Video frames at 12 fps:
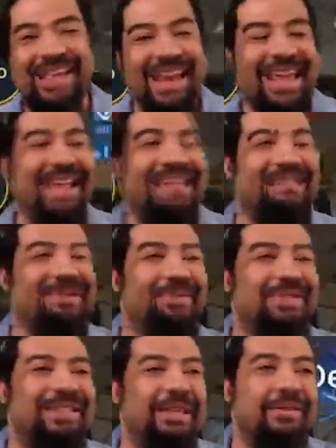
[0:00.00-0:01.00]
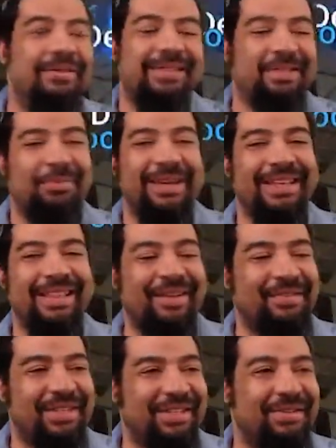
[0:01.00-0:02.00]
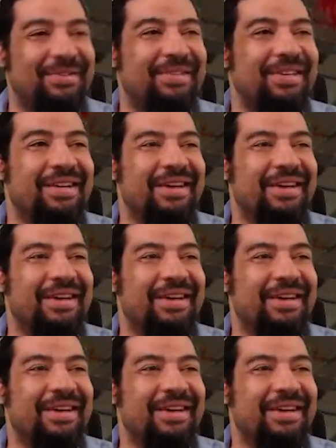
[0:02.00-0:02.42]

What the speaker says: that A2 skill. That's what he loves to use.